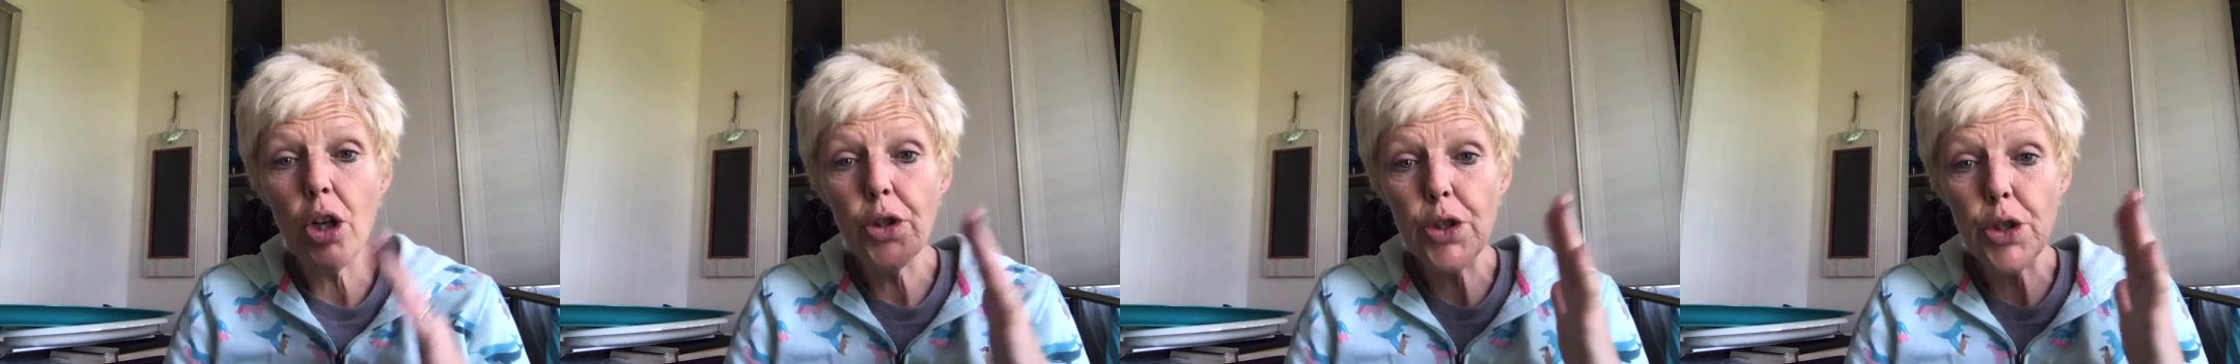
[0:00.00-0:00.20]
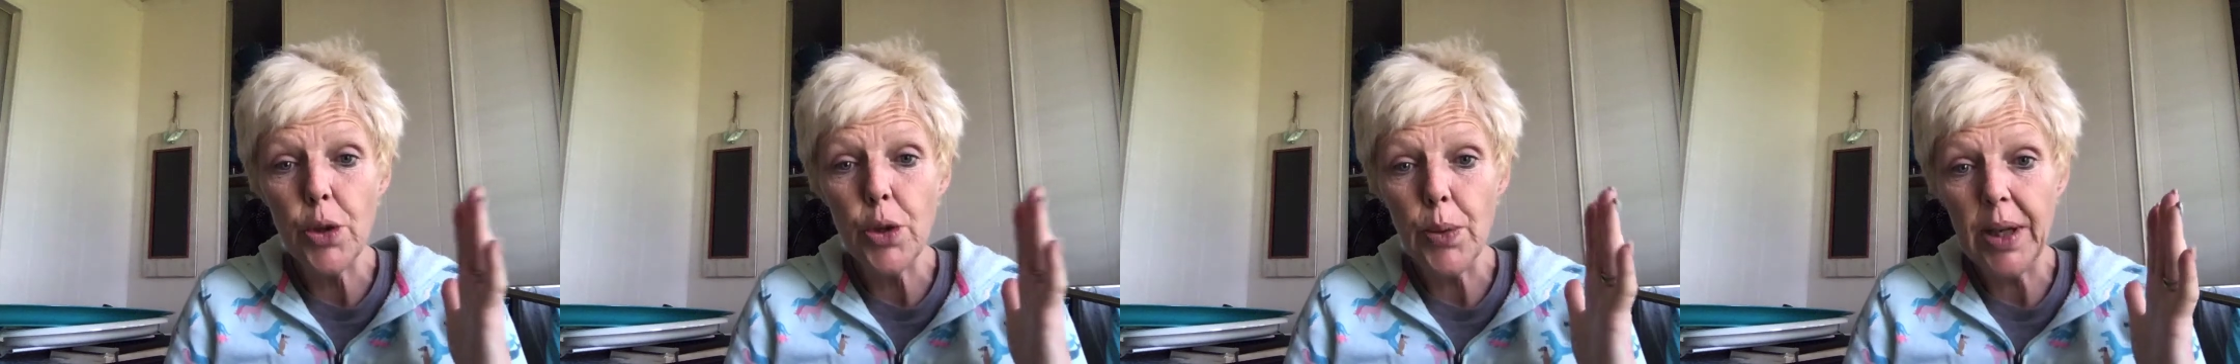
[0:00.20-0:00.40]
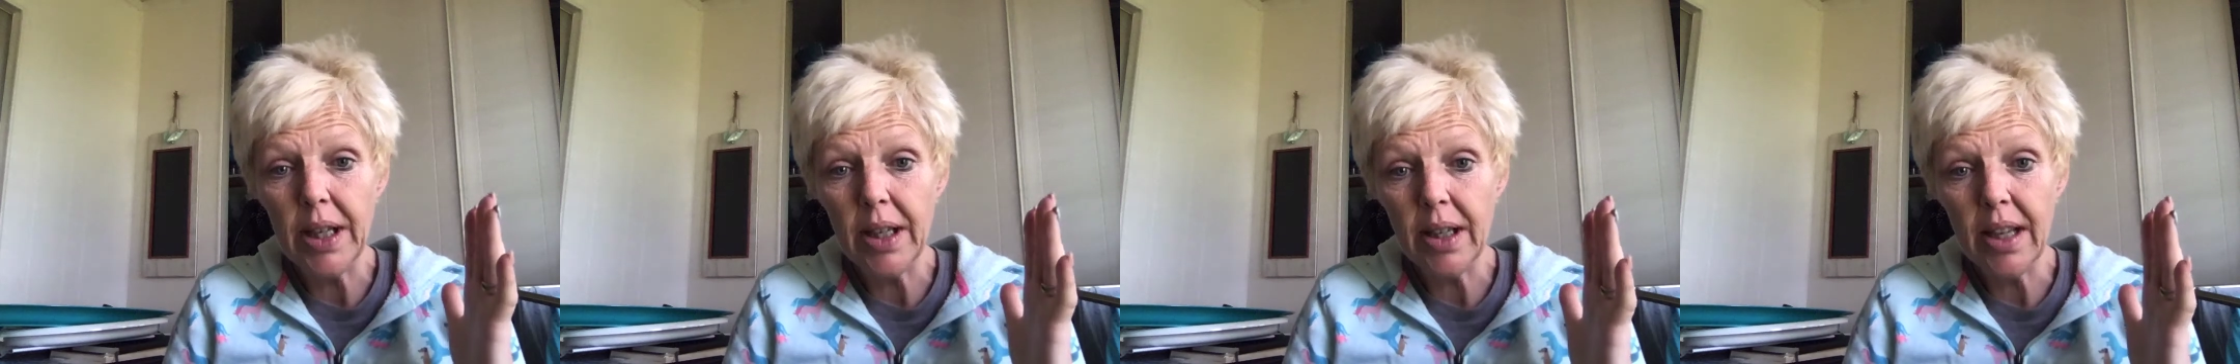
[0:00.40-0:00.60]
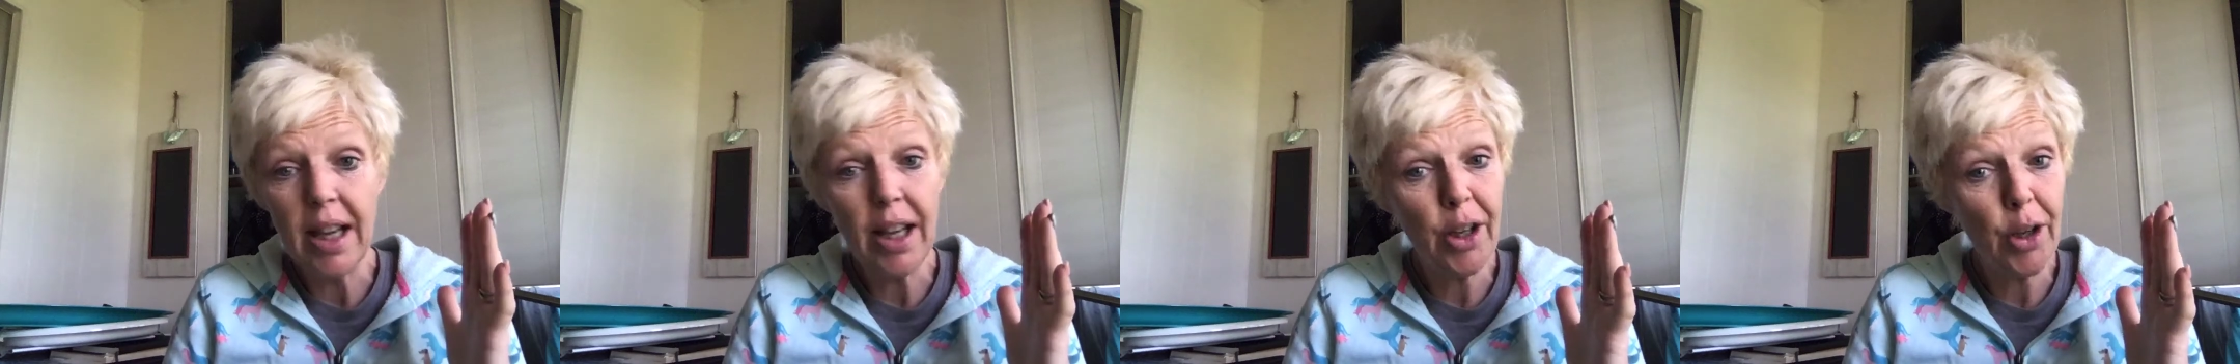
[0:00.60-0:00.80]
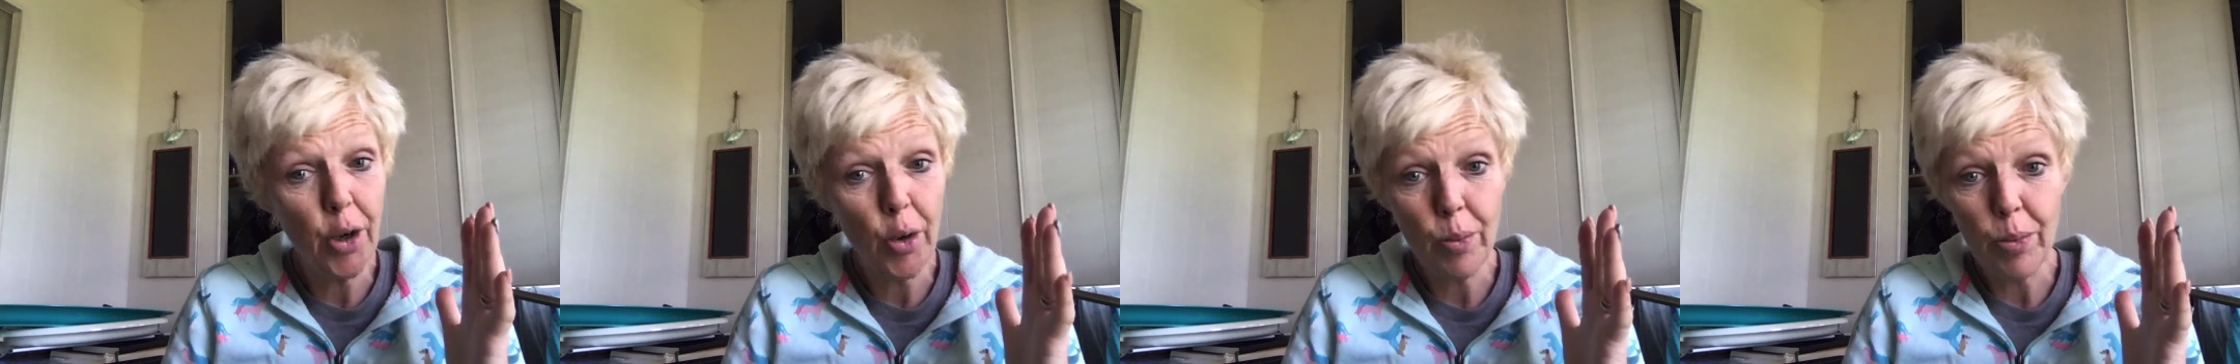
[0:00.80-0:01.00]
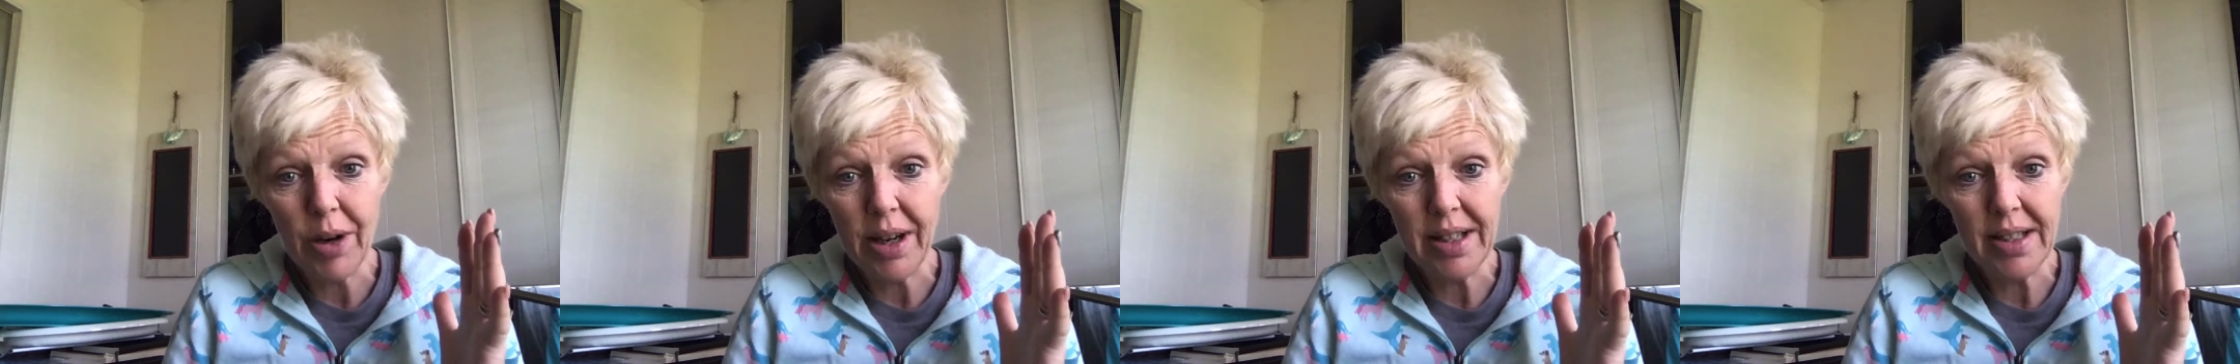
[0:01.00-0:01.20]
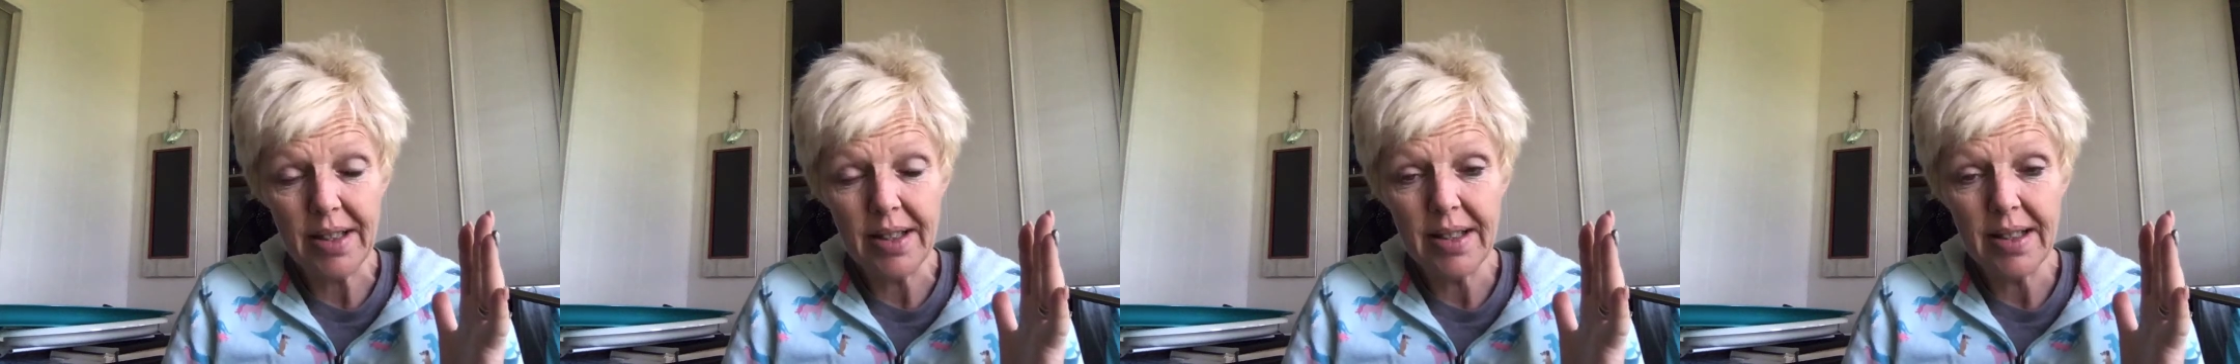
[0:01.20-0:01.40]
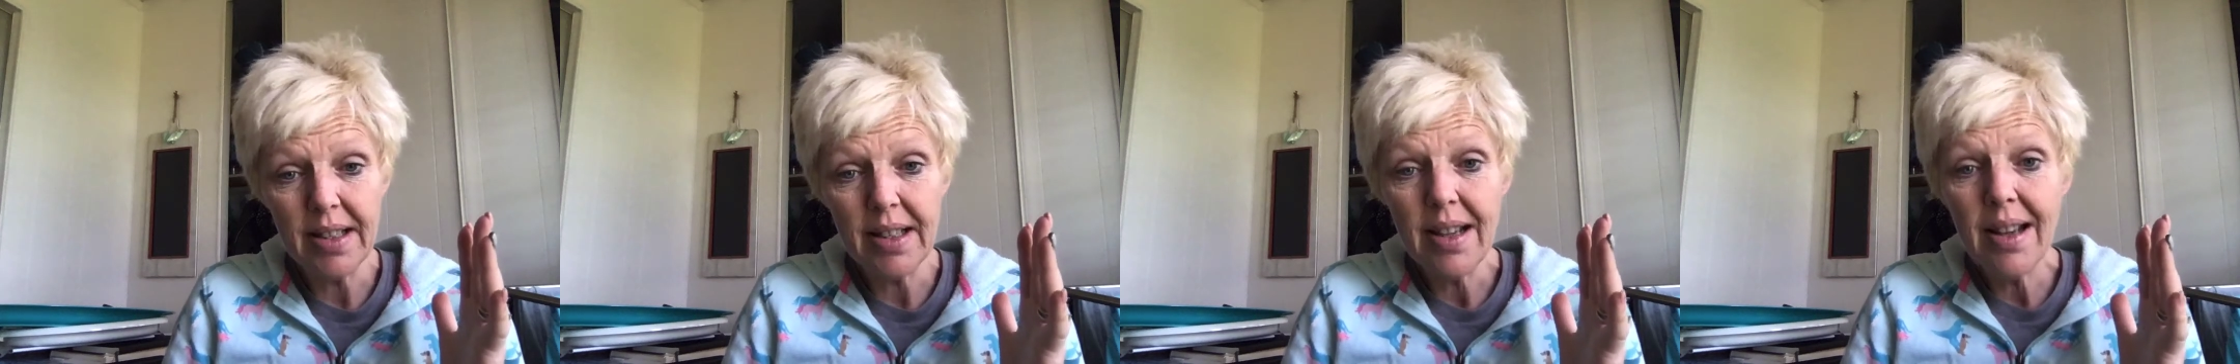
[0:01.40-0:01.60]
doing and no
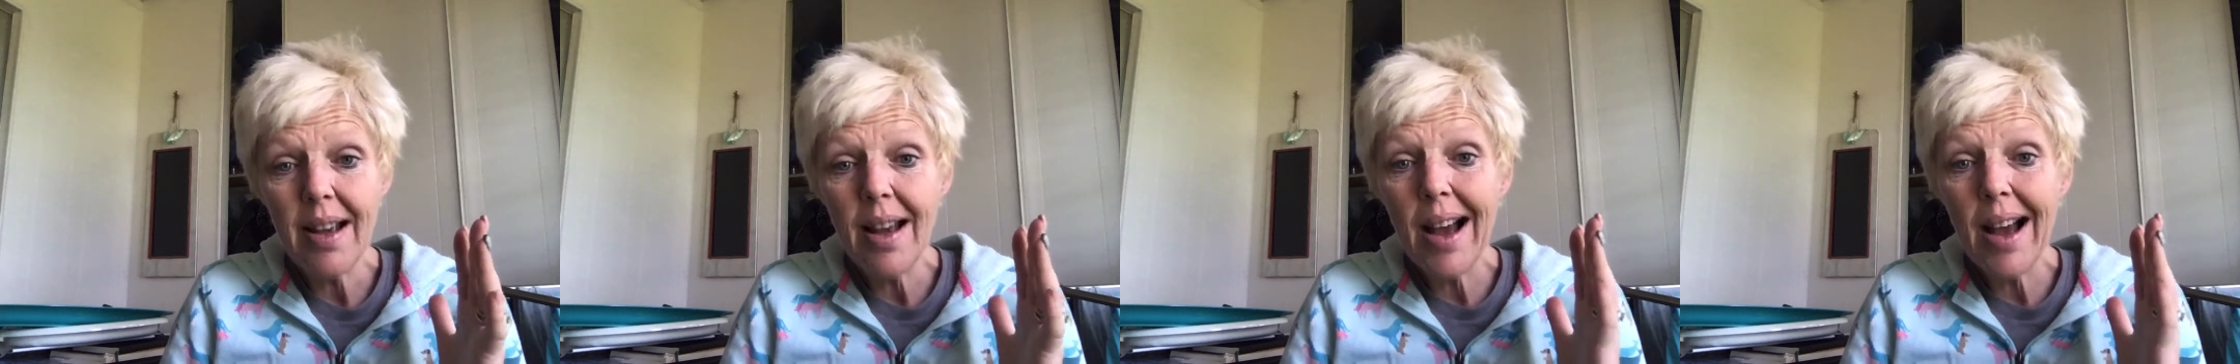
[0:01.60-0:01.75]
presence.